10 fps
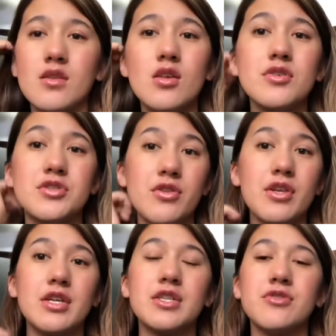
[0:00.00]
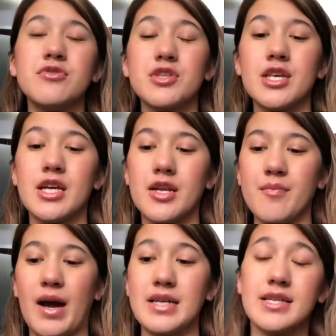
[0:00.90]
So they usually end up
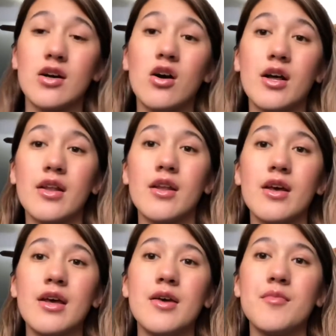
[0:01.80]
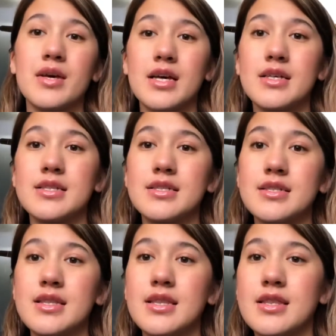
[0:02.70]
passing on because
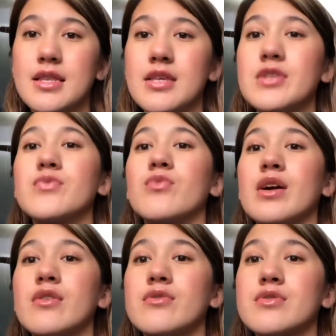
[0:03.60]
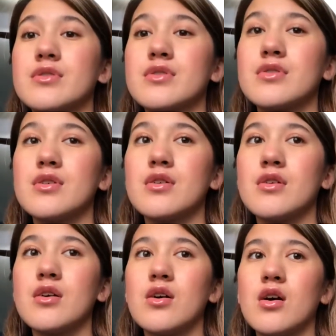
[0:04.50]
these rails
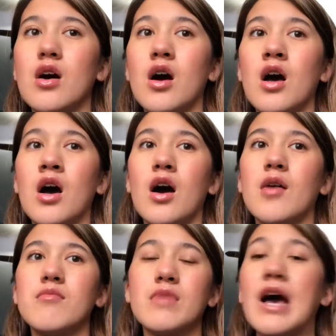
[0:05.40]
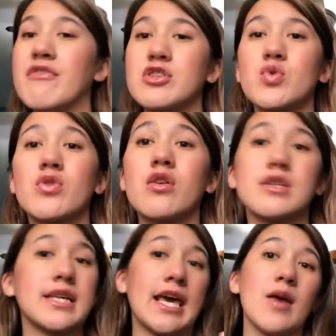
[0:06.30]
have destroyed the lungs.
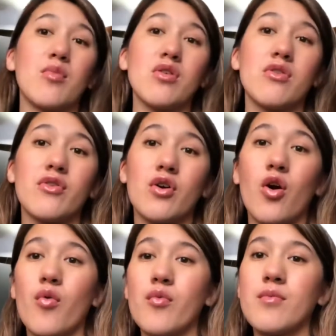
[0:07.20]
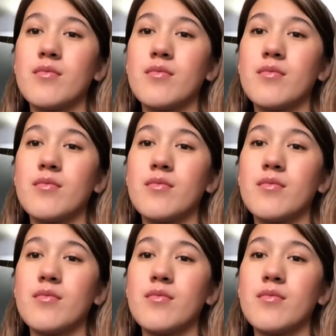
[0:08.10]
They can't breathe on their own.